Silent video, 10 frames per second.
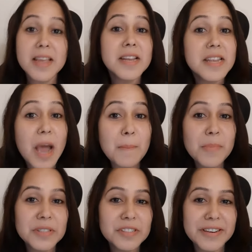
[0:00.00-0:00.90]

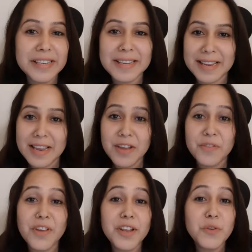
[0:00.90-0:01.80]
Number three,
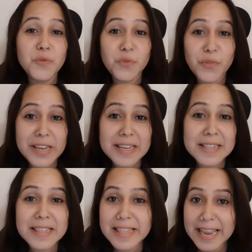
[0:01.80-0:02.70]
when you
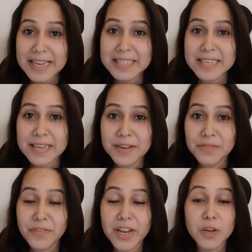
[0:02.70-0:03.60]
feel
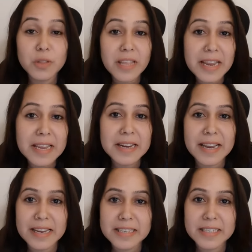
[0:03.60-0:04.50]
negative, when you think
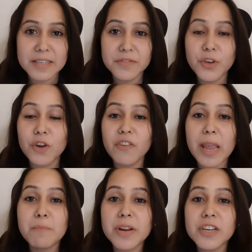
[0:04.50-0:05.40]
negative, your
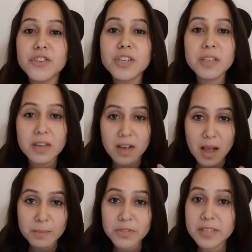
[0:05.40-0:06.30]
vibration
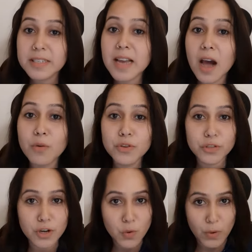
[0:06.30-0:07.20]
comes down to
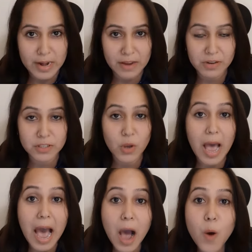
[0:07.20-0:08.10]
the lower level. So
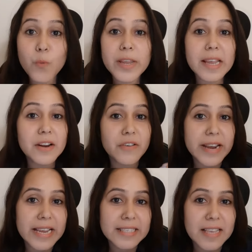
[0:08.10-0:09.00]
how we can
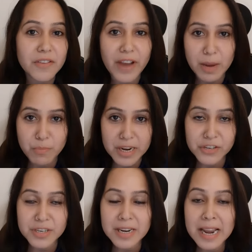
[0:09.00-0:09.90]
raise our vibration?